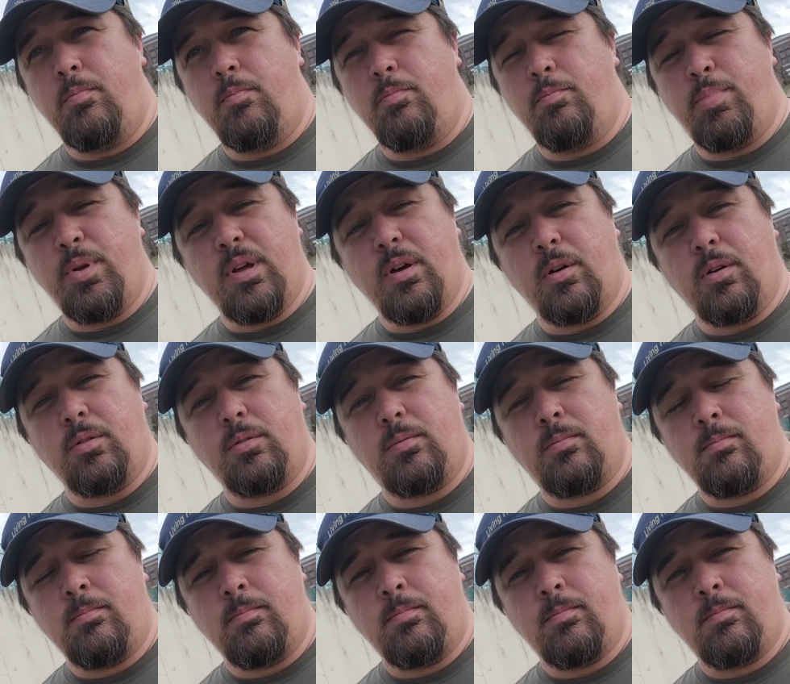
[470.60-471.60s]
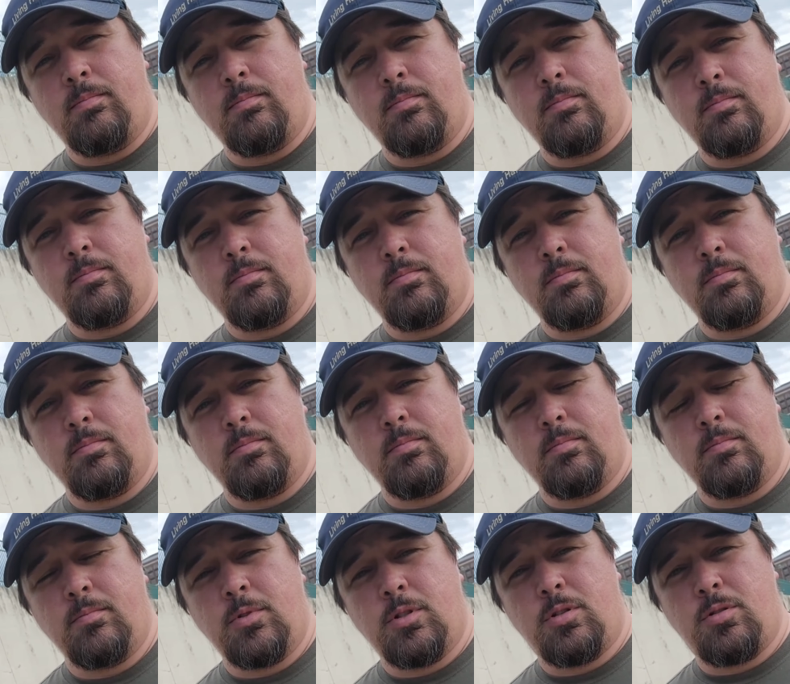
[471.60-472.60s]
build
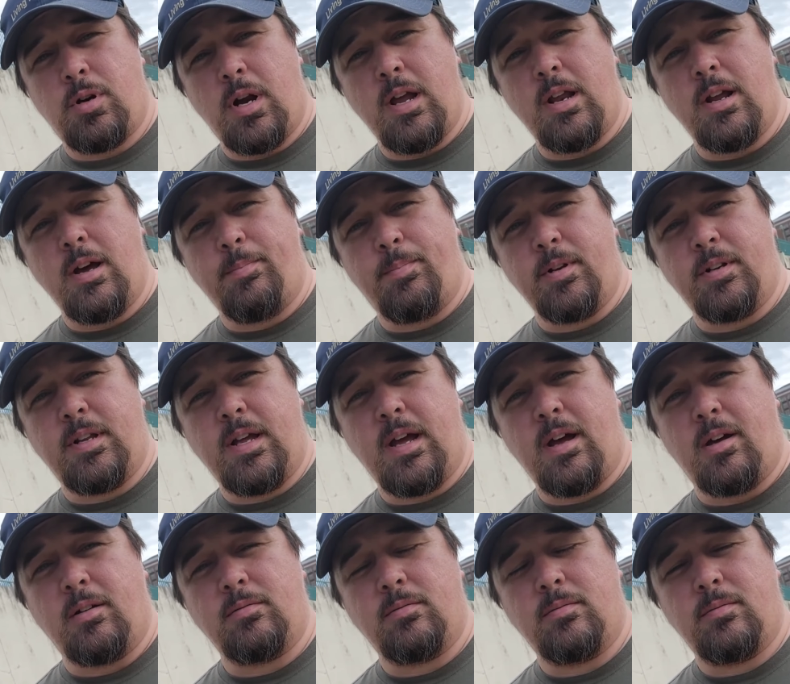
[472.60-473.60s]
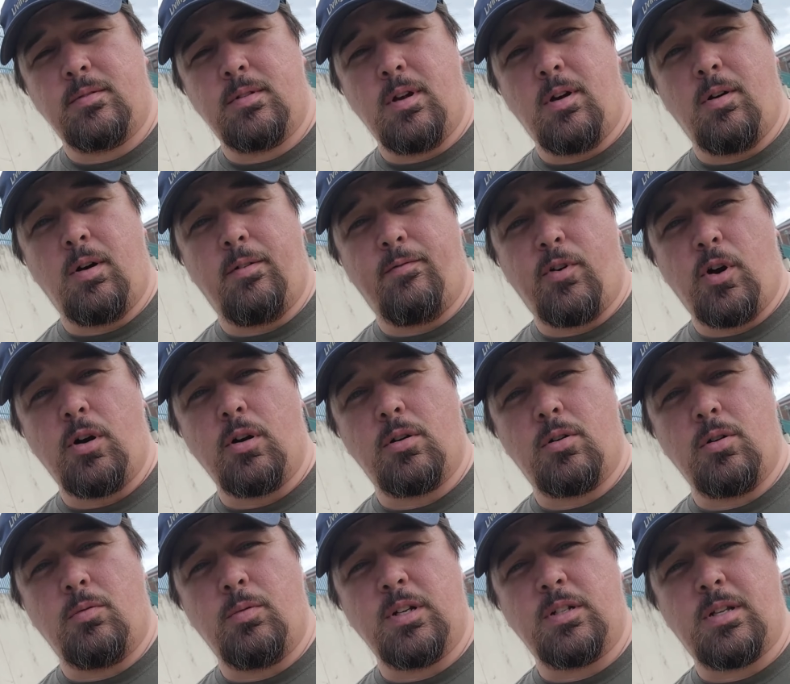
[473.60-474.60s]
straight up and down, a
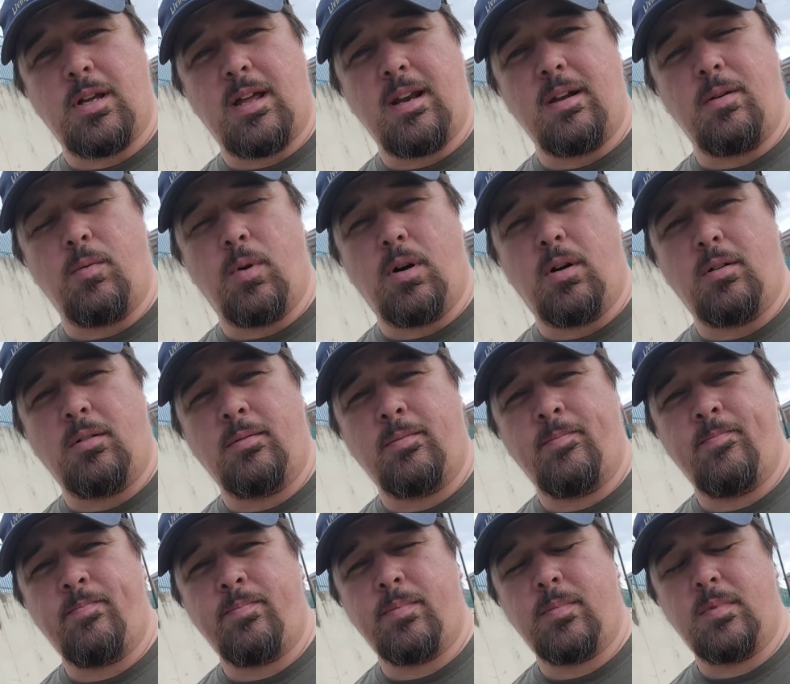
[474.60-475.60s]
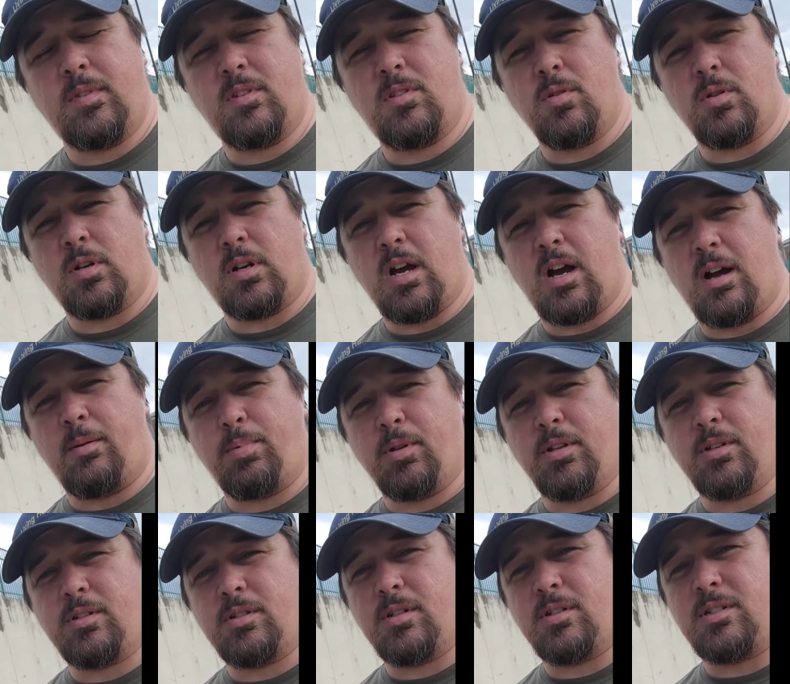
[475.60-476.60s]
vertical retaining wall, to
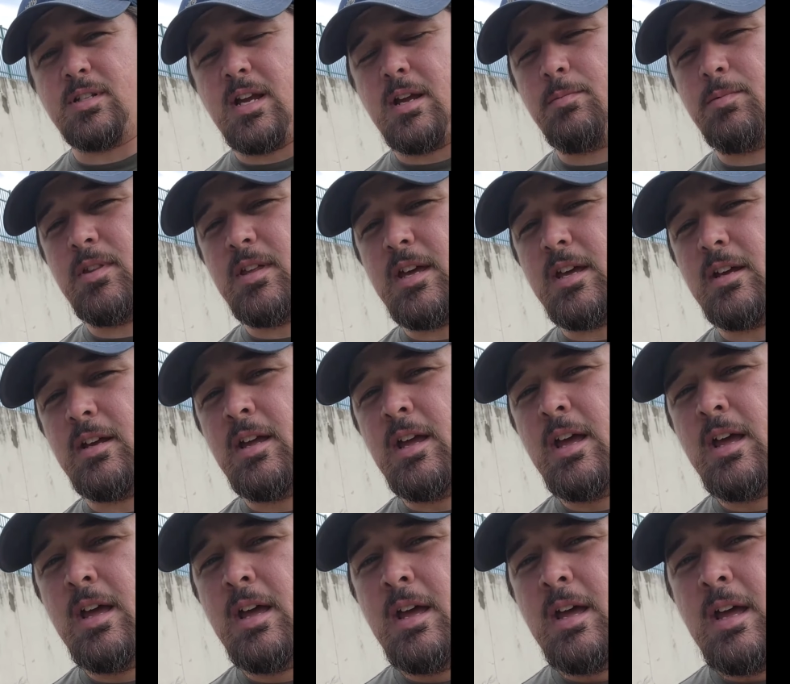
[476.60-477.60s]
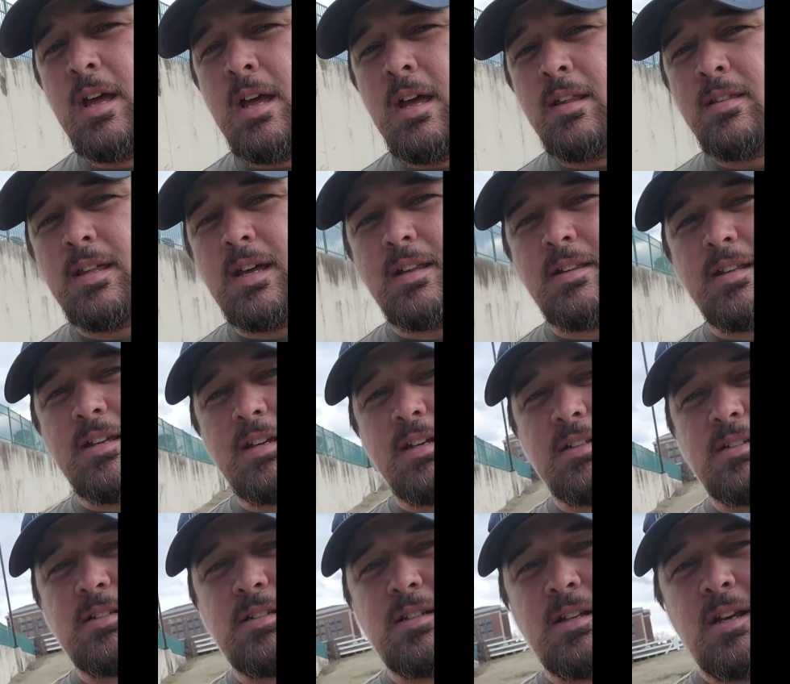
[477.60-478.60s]
accomplish the same thing that
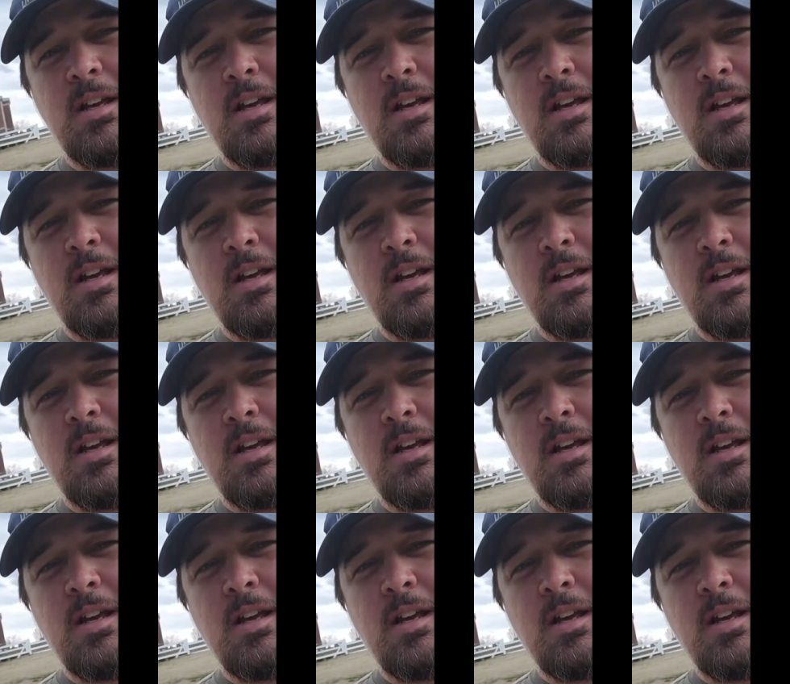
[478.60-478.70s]
this